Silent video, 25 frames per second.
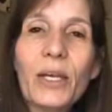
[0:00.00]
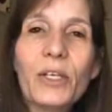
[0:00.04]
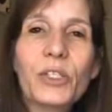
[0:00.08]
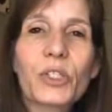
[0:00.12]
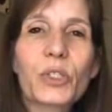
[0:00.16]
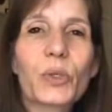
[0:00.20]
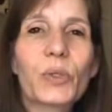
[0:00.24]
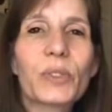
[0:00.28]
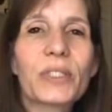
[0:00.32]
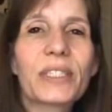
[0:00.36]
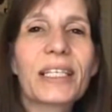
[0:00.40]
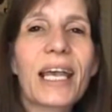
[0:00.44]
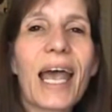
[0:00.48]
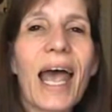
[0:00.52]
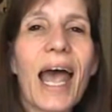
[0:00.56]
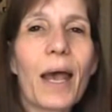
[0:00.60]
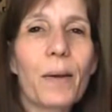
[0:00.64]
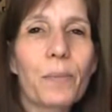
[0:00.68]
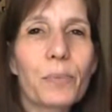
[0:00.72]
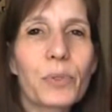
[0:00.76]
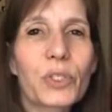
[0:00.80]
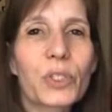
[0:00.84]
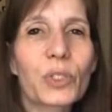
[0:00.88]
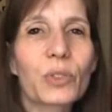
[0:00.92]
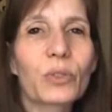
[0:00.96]
So it's
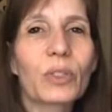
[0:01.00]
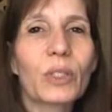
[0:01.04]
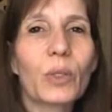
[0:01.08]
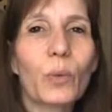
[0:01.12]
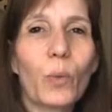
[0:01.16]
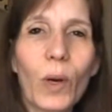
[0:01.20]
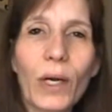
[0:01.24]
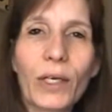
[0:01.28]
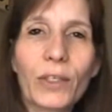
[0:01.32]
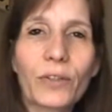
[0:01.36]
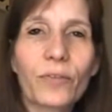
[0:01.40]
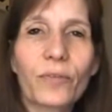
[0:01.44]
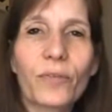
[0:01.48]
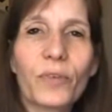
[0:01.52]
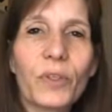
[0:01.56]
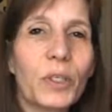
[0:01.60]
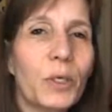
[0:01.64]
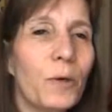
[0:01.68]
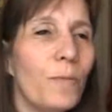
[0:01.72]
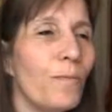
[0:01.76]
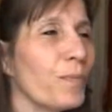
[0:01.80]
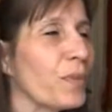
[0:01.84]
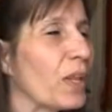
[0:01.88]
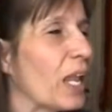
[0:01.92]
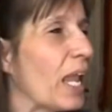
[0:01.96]
absolutely
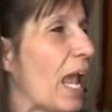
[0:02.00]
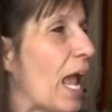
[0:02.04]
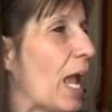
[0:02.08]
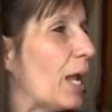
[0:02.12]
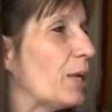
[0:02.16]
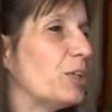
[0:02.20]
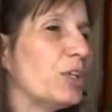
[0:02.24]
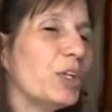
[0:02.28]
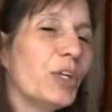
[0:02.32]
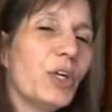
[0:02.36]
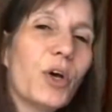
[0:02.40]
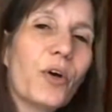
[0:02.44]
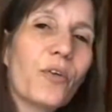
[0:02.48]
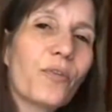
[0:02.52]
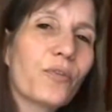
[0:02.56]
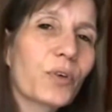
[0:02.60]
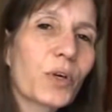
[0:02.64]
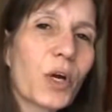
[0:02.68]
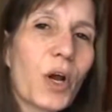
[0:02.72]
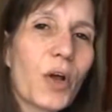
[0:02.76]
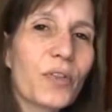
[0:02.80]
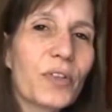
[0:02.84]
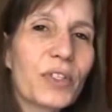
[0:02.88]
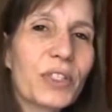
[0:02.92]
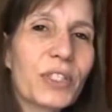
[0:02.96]
wonderful. And you know,
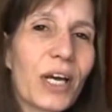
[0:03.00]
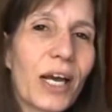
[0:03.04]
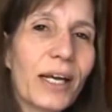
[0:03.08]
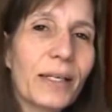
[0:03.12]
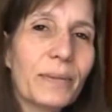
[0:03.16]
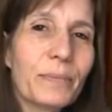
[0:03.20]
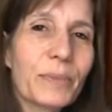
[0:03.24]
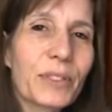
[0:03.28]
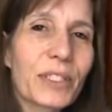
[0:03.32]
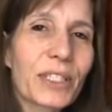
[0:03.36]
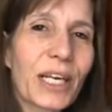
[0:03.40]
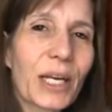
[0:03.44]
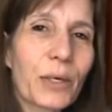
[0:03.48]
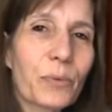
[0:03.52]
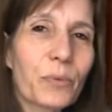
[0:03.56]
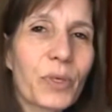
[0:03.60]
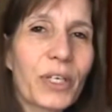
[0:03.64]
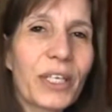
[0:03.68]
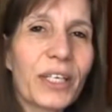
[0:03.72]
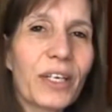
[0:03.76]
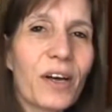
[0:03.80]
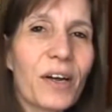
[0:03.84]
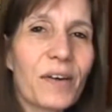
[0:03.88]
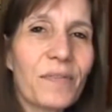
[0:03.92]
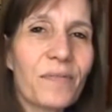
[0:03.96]
for all the times that I
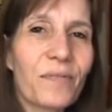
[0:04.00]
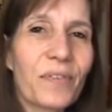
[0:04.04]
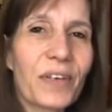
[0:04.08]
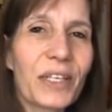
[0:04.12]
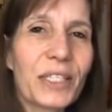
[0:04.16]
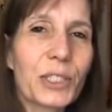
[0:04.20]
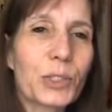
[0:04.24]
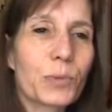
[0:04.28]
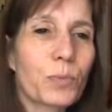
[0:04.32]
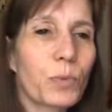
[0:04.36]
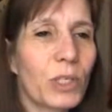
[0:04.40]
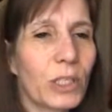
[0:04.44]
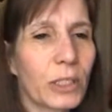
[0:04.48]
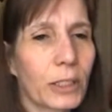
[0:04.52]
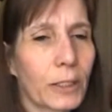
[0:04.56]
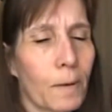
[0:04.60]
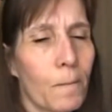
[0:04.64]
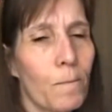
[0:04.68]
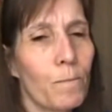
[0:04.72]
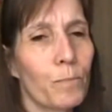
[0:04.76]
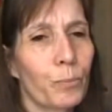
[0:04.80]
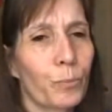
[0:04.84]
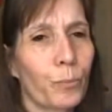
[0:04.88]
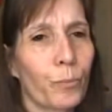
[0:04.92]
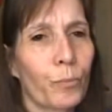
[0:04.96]
read on Facebook,
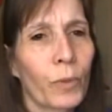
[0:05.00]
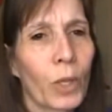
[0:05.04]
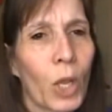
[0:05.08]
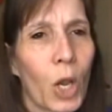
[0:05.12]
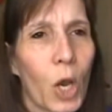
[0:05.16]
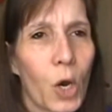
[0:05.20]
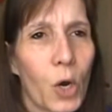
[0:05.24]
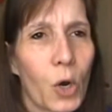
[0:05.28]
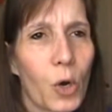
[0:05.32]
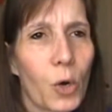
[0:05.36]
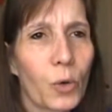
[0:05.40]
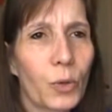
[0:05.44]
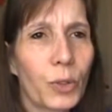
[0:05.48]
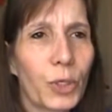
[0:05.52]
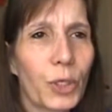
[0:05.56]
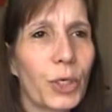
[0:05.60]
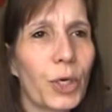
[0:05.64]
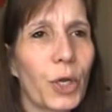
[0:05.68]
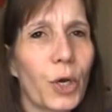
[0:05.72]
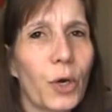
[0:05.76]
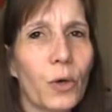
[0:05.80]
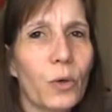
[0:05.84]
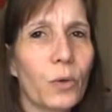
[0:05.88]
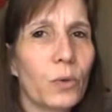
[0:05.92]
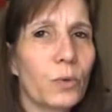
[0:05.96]
oh, you
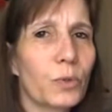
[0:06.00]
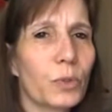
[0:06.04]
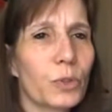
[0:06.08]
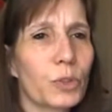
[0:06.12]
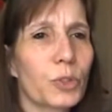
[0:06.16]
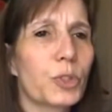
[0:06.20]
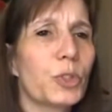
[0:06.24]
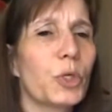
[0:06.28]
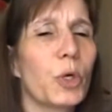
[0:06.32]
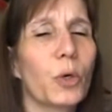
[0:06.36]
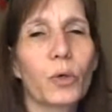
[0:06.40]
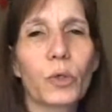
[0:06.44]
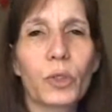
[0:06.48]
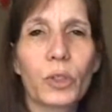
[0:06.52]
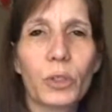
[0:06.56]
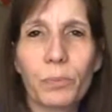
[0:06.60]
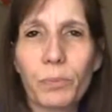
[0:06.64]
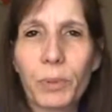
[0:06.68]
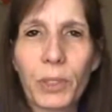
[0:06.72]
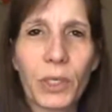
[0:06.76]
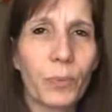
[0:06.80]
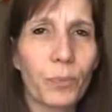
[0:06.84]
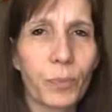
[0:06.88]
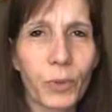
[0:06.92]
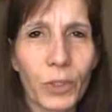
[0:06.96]
know, there's no good
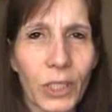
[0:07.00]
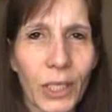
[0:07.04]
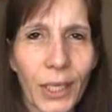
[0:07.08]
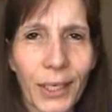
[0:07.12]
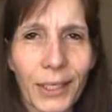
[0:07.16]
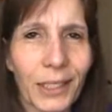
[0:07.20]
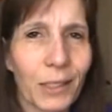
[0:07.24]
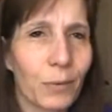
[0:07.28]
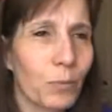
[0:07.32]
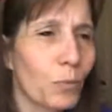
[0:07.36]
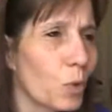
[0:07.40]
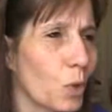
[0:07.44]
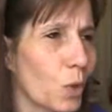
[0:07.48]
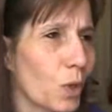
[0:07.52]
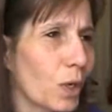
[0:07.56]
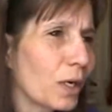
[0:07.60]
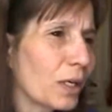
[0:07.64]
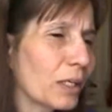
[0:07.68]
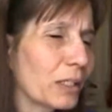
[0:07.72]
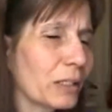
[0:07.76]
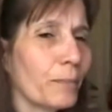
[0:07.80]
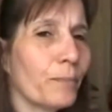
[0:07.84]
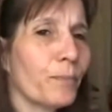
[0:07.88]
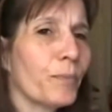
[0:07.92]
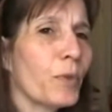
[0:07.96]
people
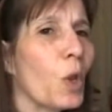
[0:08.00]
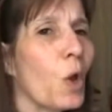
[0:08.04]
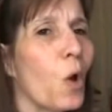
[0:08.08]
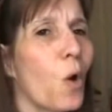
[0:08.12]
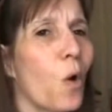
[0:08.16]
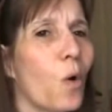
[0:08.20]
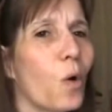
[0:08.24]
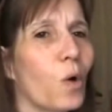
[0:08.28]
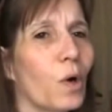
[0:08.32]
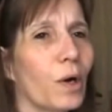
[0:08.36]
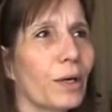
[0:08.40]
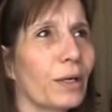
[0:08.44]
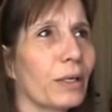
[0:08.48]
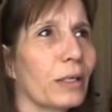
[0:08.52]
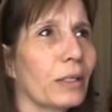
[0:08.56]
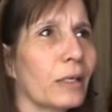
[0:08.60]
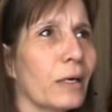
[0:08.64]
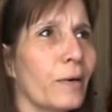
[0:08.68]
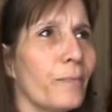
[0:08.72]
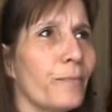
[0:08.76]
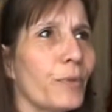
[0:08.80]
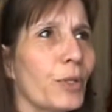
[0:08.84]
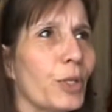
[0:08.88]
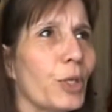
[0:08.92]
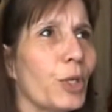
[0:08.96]
anymore, or,
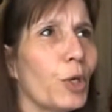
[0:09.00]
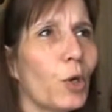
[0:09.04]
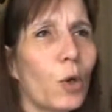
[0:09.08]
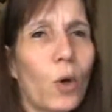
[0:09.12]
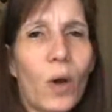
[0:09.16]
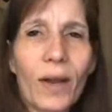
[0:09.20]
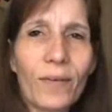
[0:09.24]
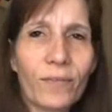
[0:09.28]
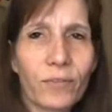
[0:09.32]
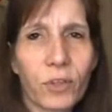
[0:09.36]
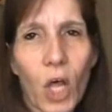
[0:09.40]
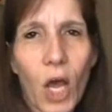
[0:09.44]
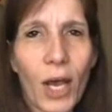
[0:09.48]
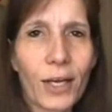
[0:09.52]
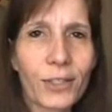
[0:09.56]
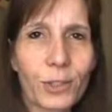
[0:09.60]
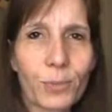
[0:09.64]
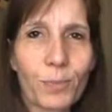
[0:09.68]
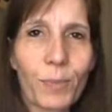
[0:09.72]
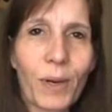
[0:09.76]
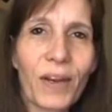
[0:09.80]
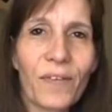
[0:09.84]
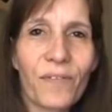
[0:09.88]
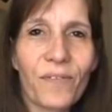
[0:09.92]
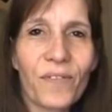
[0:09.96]
you know, I've
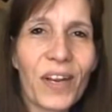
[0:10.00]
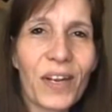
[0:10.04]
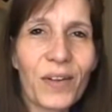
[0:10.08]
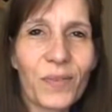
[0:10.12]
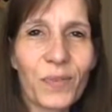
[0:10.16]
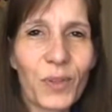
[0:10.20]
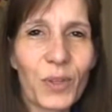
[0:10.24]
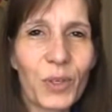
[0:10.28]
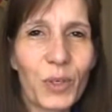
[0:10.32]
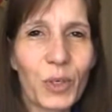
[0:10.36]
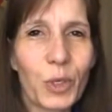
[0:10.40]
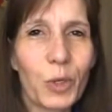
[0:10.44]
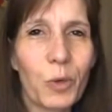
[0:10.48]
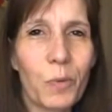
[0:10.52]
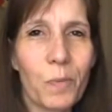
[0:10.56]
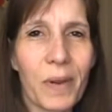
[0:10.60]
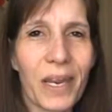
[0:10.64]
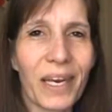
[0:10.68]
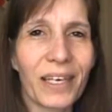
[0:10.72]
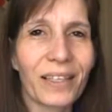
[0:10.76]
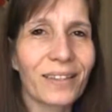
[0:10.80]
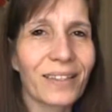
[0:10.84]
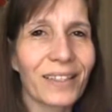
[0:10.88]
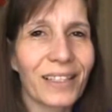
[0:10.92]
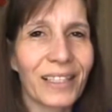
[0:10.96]
lost my faith in
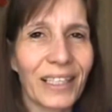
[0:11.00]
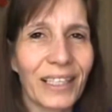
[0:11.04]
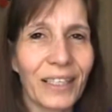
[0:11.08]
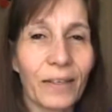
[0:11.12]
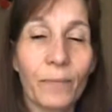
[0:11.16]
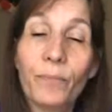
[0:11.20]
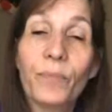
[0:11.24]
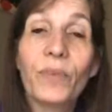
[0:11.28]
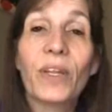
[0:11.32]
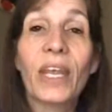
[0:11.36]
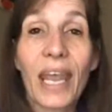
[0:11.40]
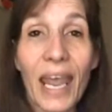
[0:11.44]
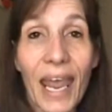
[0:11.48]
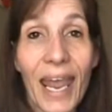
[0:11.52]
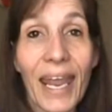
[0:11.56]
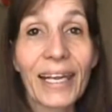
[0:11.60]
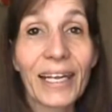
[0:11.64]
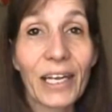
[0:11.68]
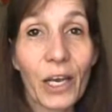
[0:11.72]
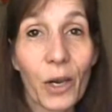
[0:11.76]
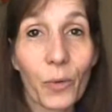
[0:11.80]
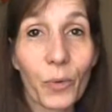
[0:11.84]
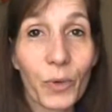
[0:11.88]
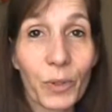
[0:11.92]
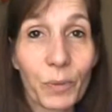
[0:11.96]
humanity.
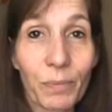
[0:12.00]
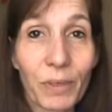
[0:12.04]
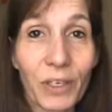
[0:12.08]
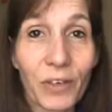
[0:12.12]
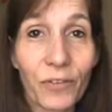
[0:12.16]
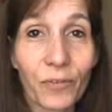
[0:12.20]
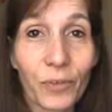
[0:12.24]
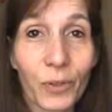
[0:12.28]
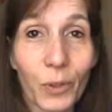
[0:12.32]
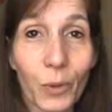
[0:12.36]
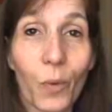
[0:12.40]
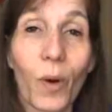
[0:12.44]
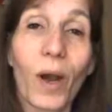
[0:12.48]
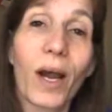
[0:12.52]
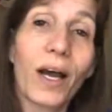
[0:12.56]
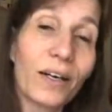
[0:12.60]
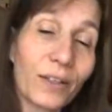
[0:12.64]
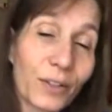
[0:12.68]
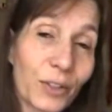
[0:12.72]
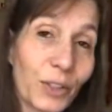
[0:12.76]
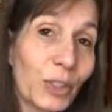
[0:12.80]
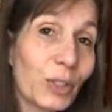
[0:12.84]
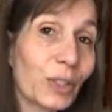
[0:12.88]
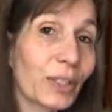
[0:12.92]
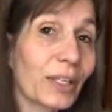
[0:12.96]
Hang out with me for a
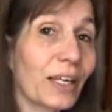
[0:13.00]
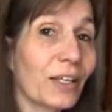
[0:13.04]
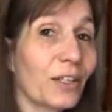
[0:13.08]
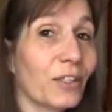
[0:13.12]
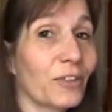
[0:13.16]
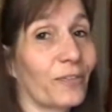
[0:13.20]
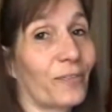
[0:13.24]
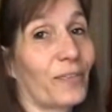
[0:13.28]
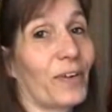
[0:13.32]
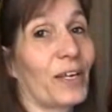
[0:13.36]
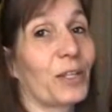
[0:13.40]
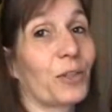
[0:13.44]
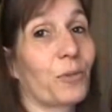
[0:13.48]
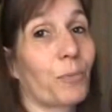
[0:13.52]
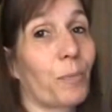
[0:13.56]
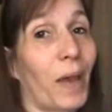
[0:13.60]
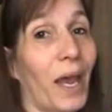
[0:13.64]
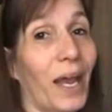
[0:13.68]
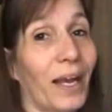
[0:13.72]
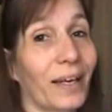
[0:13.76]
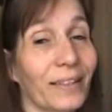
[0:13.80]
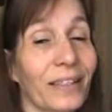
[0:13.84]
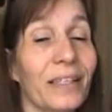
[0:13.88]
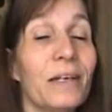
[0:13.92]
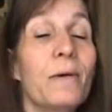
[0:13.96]
while. You'll get your faith
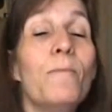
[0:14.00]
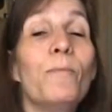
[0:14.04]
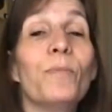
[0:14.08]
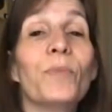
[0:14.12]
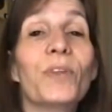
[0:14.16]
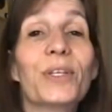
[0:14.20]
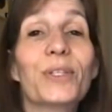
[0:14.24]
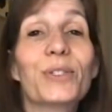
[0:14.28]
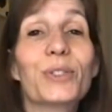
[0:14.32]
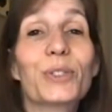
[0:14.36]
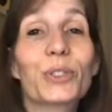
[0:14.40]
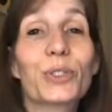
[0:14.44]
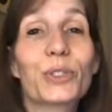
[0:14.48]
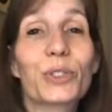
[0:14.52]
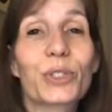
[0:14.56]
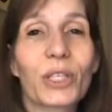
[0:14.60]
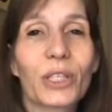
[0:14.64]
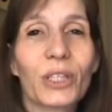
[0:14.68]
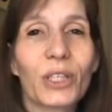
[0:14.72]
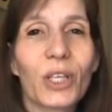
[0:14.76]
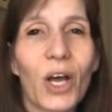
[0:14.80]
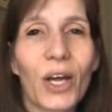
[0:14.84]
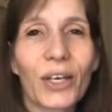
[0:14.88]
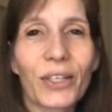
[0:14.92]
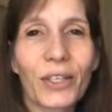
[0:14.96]
back, because there's a
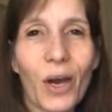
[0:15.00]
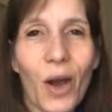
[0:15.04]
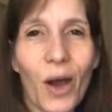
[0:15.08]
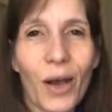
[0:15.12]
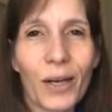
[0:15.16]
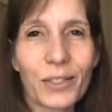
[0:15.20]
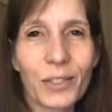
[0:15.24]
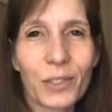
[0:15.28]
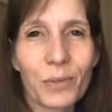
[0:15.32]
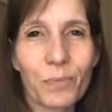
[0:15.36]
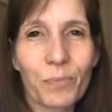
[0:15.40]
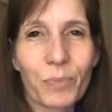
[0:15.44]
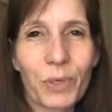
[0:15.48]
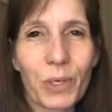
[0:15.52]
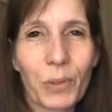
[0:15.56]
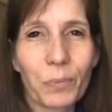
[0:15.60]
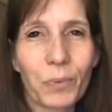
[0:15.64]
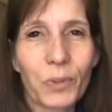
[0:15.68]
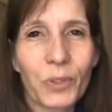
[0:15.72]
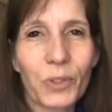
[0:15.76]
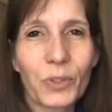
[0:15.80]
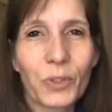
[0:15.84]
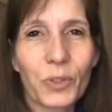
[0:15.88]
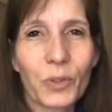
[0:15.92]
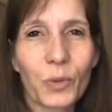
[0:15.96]
lot of awesome
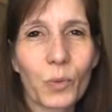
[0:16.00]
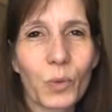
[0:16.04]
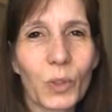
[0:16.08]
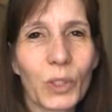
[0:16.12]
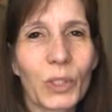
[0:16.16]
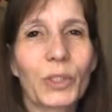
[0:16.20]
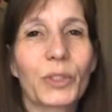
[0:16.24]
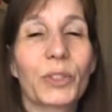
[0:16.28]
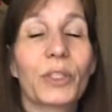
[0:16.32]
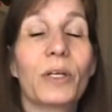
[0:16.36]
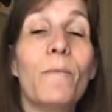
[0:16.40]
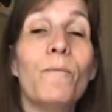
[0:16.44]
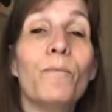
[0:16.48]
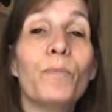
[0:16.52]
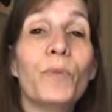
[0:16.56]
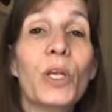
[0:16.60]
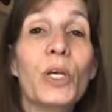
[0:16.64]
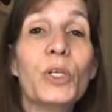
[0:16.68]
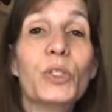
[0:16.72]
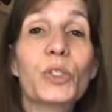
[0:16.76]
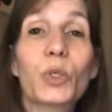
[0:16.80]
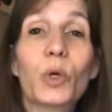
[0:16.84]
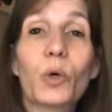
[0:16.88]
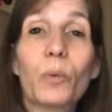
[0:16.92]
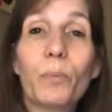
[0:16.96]
people in the world.
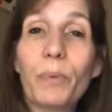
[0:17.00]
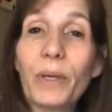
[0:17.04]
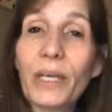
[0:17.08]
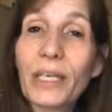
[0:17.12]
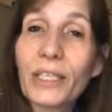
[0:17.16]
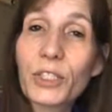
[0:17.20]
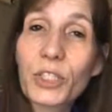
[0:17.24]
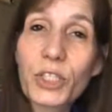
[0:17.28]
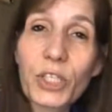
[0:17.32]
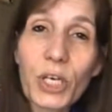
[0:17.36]
So a big